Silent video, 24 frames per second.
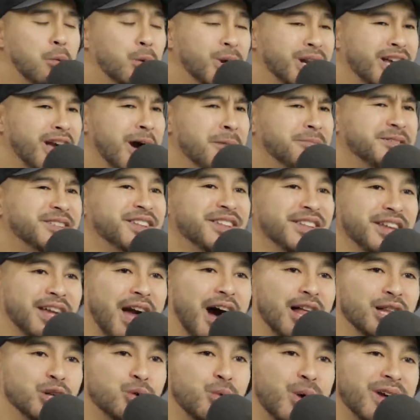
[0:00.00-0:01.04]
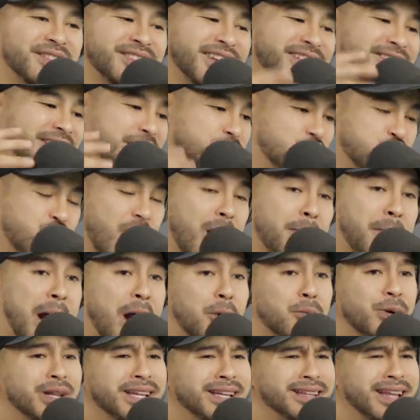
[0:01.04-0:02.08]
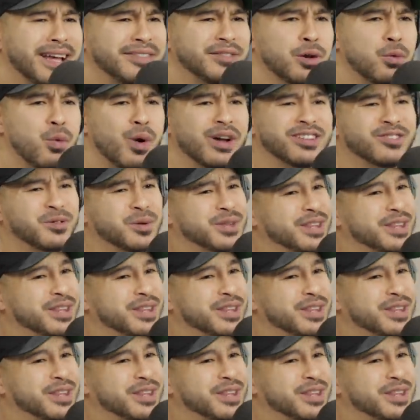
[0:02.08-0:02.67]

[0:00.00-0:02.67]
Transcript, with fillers: And when it comes to the colorways that they drop, I really like the ones